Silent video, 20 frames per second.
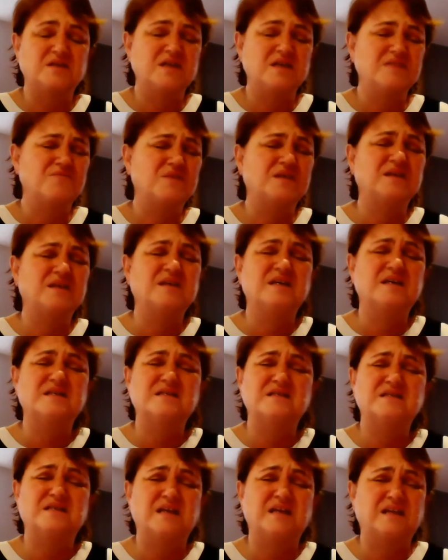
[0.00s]
It really
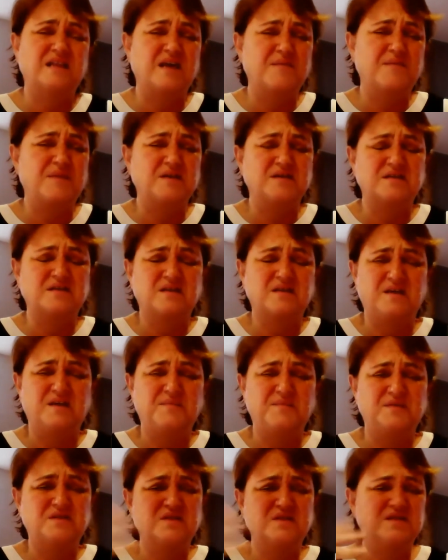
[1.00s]
doesn't take that much time.
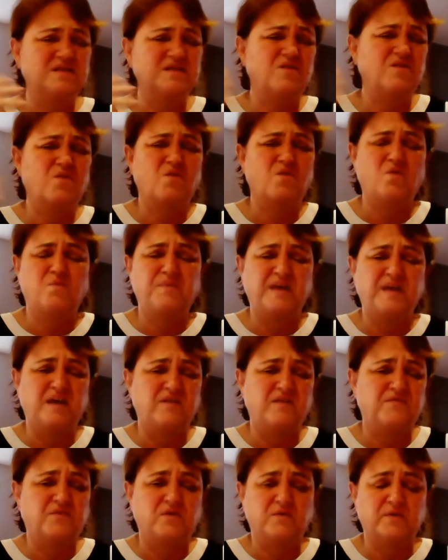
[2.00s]
It's just a whole pay
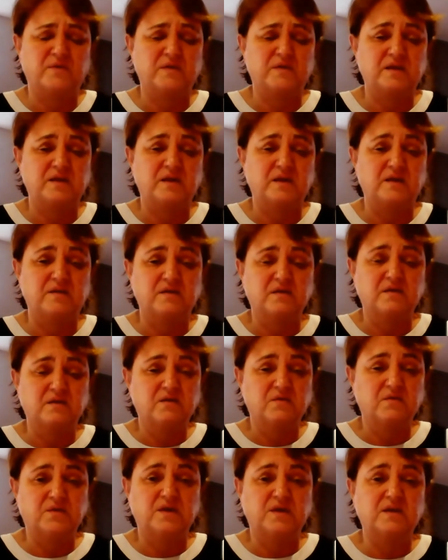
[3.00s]
it forward thing,
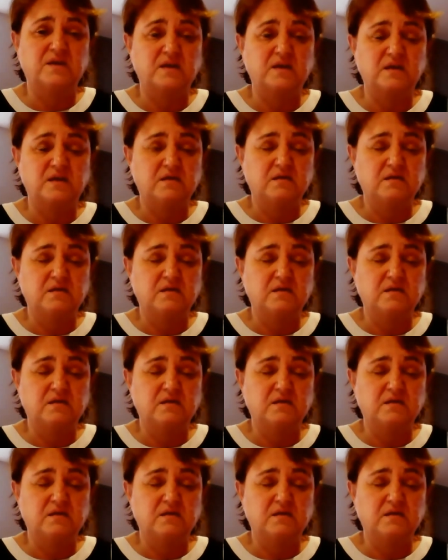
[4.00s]
really.